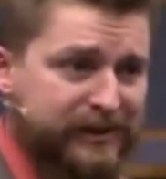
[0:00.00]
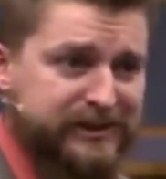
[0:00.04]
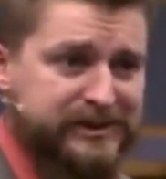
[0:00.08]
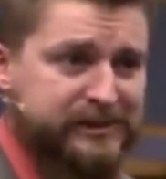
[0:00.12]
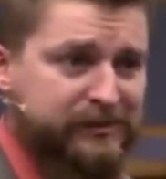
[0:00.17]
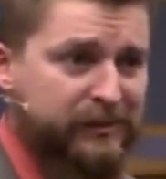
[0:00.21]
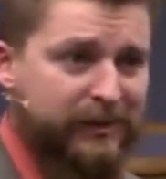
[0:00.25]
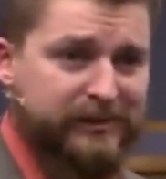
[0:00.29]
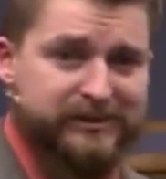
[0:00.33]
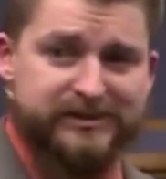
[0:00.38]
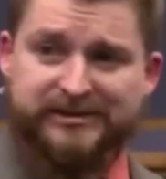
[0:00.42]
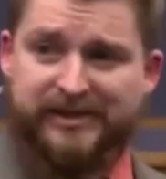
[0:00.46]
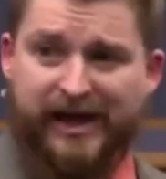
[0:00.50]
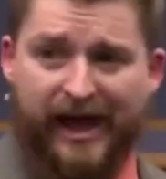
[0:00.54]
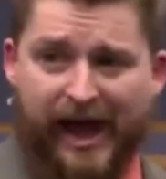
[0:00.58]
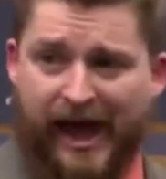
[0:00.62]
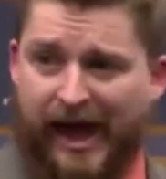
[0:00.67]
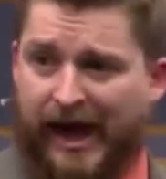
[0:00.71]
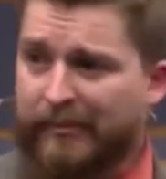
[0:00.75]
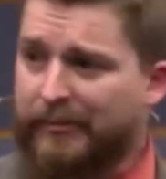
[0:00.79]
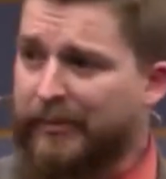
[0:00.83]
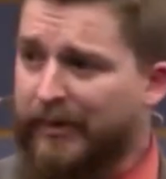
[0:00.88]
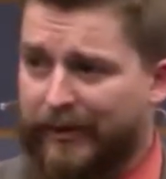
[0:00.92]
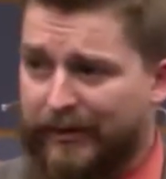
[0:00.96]
it's supposed to
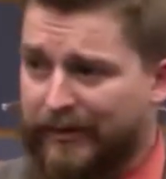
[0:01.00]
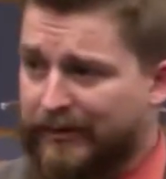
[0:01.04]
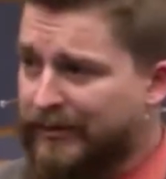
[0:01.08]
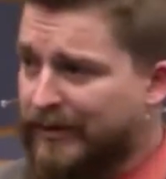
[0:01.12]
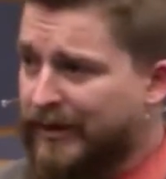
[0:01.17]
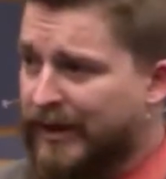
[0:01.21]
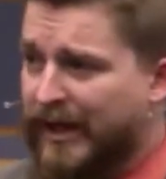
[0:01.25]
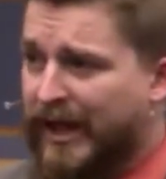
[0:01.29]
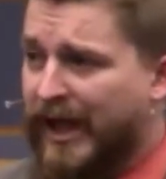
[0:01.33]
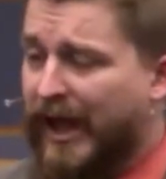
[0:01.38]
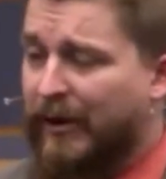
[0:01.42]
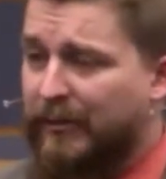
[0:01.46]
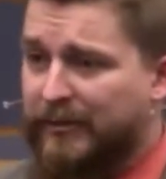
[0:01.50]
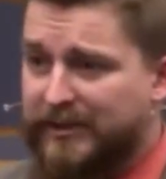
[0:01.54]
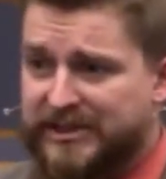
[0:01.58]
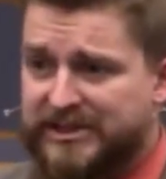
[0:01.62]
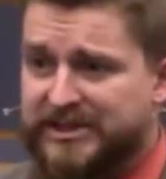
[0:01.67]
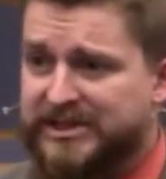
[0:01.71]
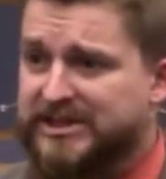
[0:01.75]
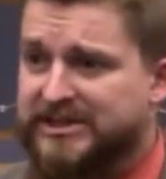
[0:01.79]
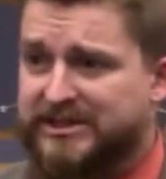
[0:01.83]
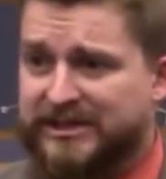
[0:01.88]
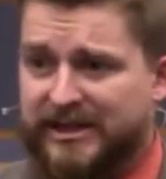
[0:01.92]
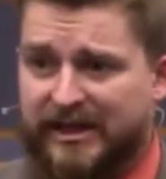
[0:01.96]
happen, and we
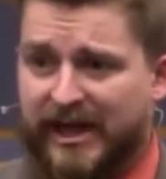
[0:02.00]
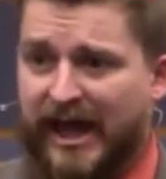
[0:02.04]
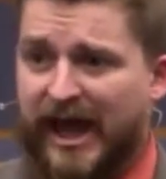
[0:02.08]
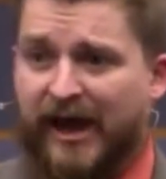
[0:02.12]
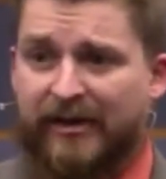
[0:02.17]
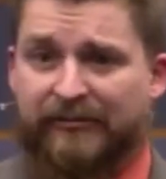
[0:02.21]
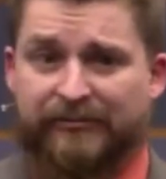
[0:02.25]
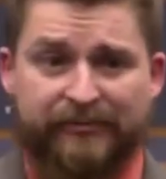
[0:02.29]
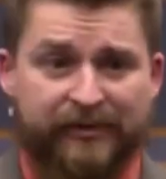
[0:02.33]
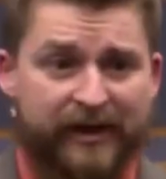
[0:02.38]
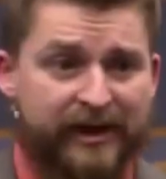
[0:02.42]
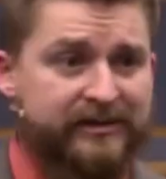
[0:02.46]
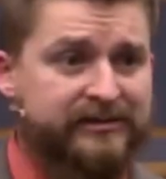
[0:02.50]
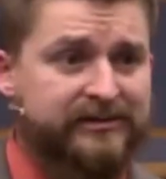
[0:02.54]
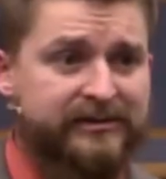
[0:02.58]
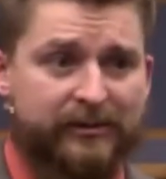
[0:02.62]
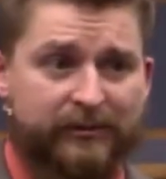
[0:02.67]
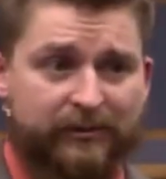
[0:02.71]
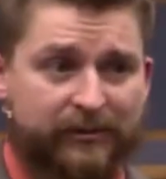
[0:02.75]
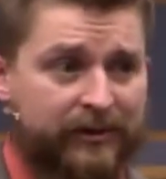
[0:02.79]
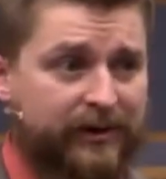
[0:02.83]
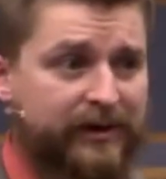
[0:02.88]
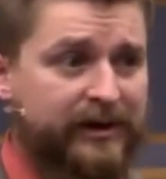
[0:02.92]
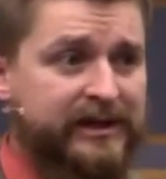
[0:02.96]
just need to have faith that
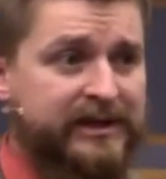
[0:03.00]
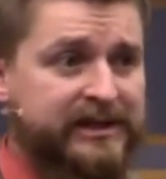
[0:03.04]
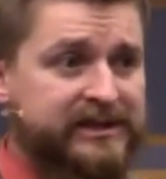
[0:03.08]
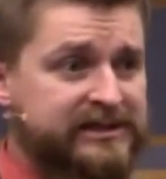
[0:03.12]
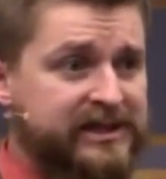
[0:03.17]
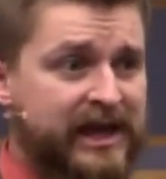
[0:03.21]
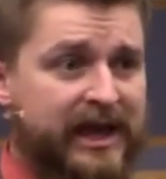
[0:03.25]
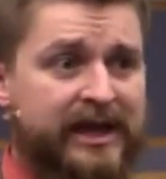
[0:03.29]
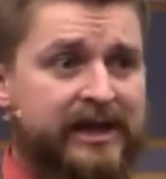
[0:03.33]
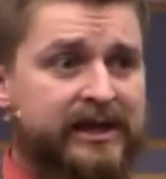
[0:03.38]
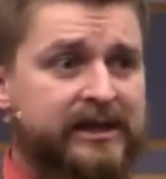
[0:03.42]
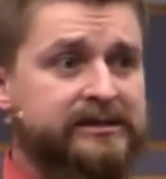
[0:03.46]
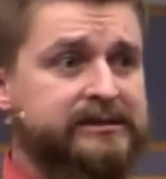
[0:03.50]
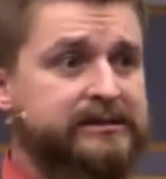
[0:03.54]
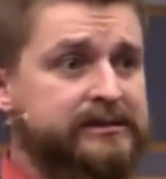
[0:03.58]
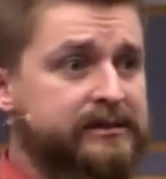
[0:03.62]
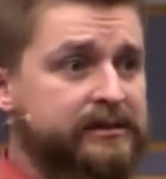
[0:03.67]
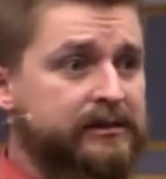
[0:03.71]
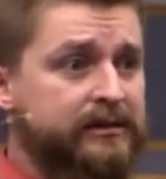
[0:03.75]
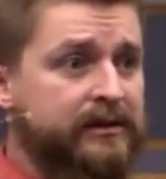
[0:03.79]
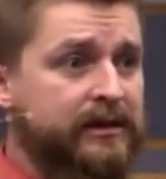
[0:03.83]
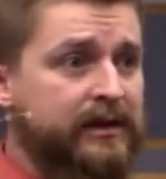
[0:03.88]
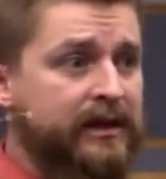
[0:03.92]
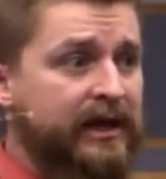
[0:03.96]
we're in his hands.
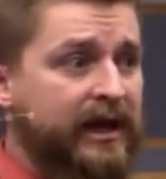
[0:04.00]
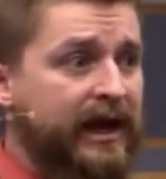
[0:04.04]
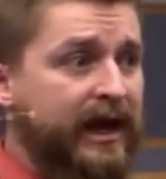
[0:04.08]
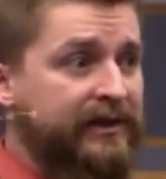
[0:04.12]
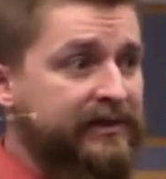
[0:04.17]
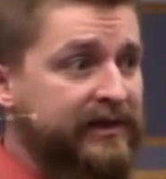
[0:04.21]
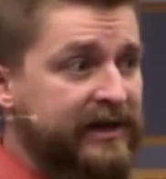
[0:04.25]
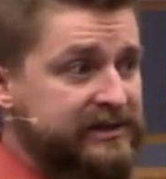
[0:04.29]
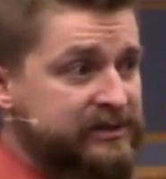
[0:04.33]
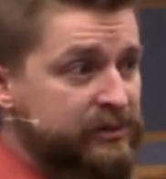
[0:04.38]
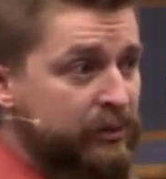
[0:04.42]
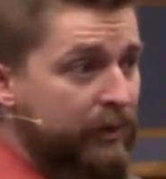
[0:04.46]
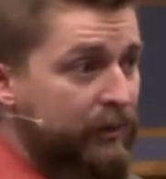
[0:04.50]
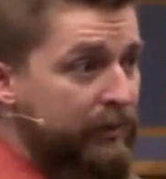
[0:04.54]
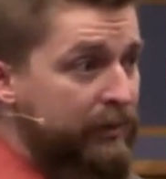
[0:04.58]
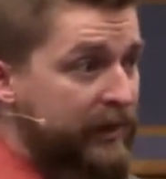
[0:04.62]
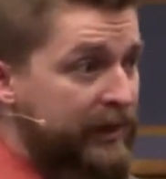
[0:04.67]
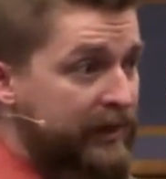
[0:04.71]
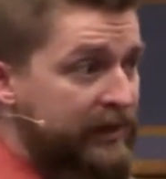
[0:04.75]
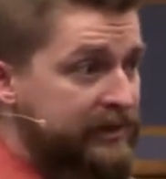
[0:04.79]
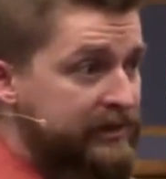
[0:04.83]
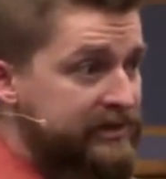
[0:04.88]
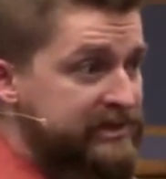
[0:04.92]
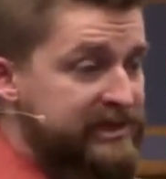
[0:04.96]
And that's where
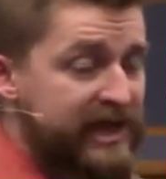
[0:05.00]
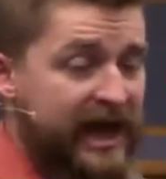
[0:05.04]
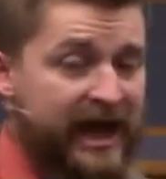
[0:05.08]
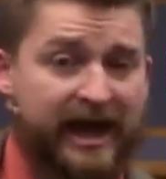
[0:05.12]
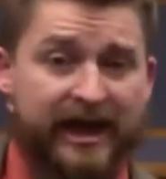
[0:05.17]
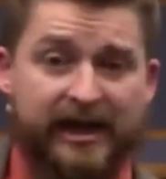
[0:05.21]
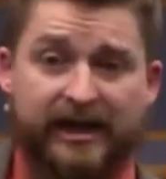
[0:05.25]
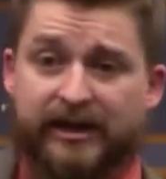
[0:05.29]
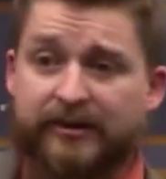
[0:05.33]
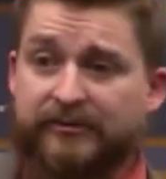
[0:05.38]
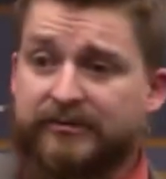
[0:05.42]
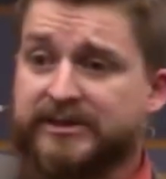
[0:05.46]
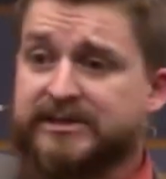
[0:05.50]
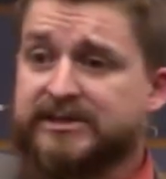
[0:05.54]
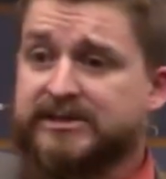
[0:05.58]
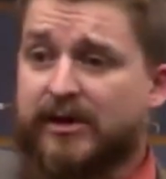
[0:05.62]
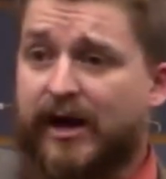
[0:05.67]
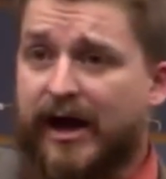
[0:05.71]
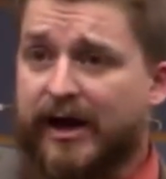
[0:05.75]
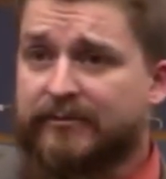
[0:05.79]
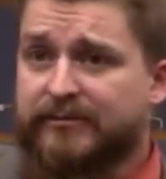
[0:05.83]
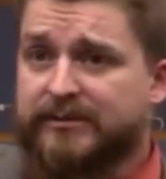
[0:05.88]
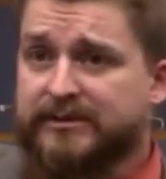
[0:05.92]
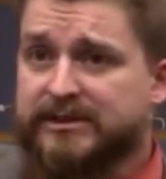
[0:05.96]
Peter's at. If his
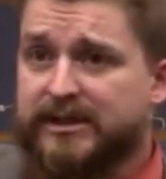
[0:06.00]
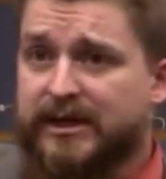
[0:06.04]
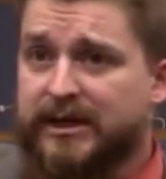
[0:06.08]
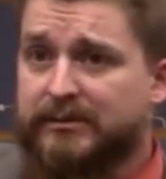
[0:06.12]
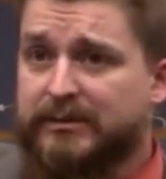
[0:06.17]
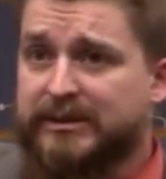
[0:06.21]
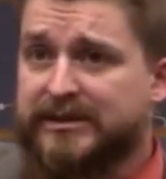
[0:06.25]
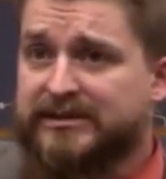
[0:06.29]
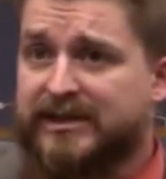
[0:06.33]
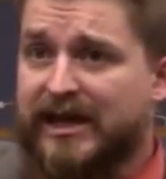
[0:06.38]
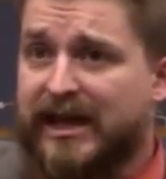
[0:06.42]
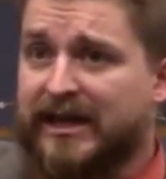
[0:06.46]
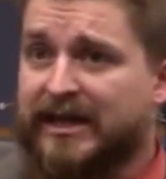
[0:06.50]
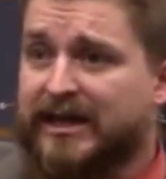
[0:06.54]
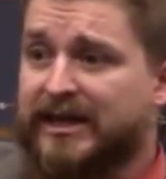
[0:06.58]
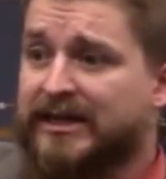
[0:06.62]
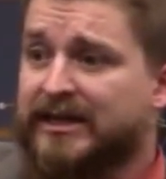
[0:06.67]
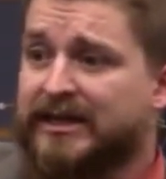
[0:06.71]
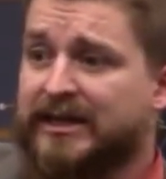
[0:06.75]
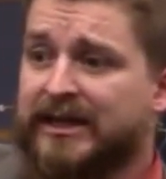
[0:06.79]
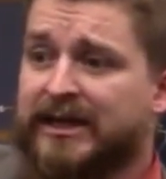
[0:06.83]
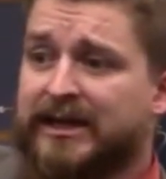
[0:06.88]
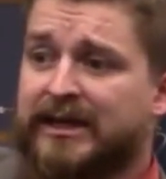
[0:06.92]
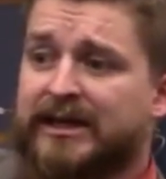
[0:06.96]
life is going to be
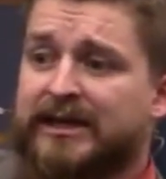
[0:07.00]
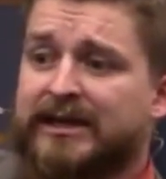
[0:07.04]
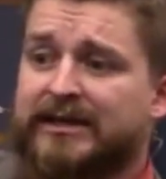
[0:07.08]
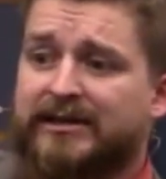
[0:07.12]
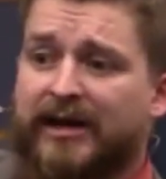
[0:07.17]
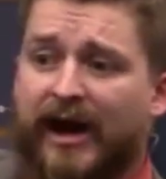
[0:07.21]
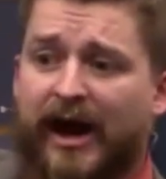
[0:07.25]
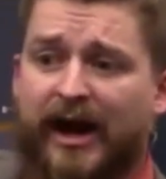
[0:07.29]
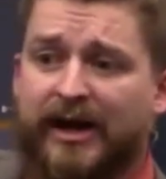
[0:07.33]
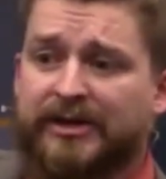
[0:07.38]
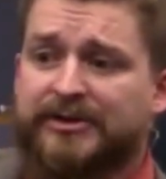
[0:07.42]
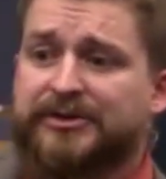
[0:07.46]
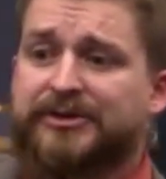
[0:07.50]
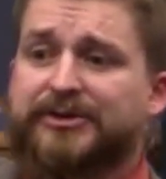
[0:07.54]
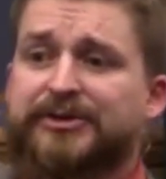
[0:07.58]
taken, God,